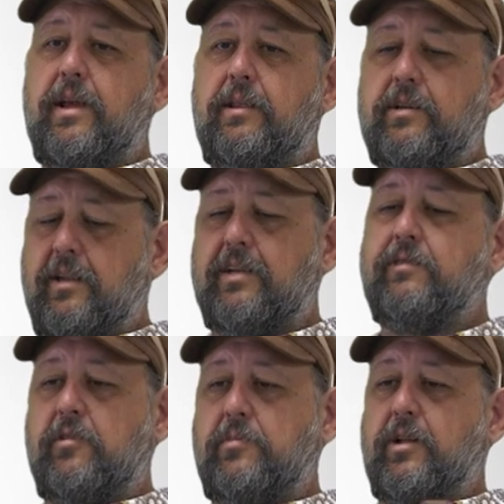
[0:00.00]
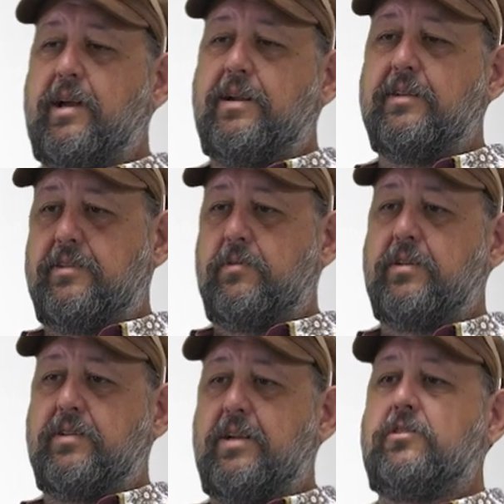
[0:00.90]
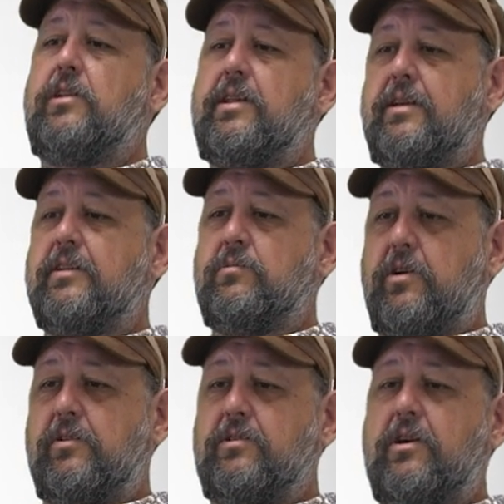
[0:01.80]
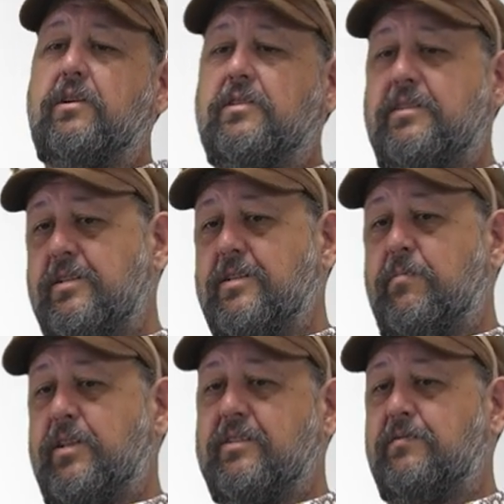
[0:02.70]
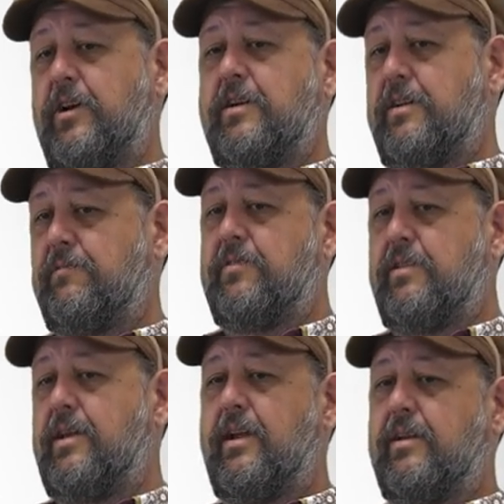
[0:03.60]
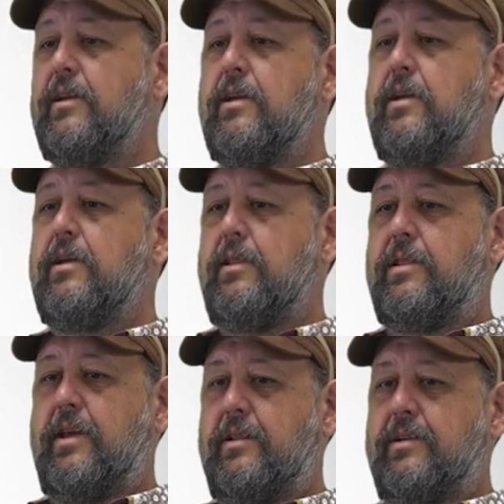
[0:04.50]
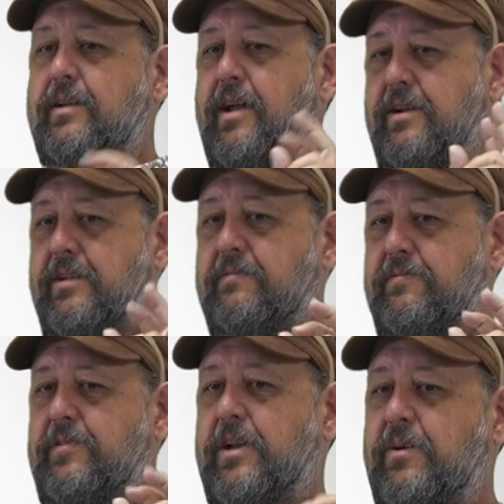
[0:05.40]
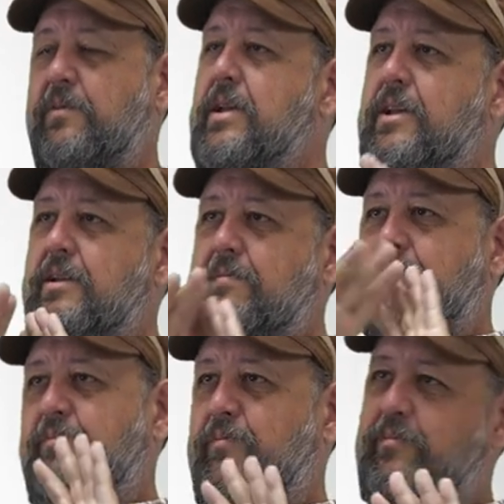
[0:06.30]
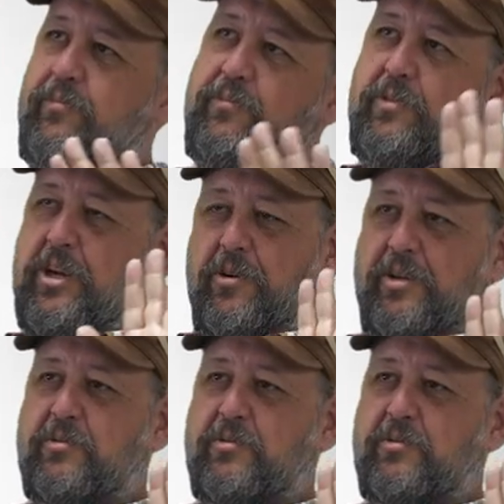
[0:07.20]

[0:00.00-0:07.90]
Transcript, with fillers: high, collectively built high density residential, I think, is where you'll start to see something that's very different than, than the kind of, you know, Gary